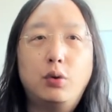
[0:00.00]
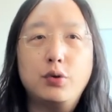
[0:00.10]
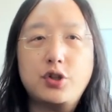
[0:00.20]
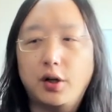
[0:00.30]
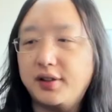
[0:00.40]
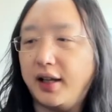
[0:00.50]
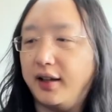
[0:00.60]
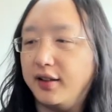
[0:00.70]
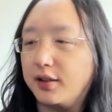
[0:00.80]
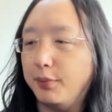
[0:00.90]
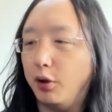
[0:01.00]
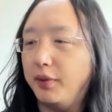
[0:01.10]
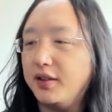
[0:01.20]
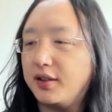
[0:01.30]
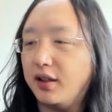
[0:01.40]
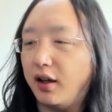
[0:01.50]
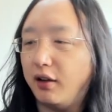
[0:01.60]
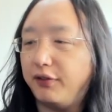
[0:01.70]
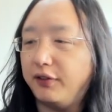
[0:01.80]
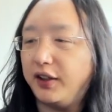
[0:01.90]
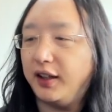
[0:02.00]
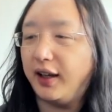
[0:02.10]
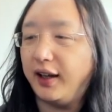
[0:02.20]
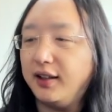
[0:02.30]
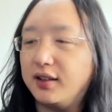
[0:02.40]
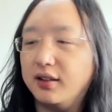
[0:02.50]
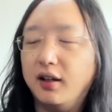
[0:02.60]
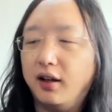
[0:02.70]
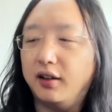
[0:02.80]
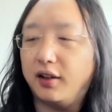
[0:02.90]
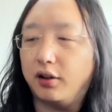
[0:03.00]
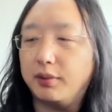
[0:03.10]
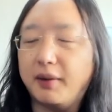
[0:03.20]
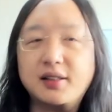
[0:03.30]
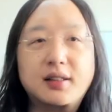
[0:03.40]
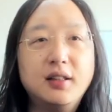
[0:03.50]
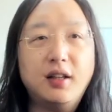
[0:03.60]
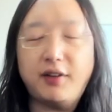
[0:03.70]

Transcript: who shows at this moment 58 adult masks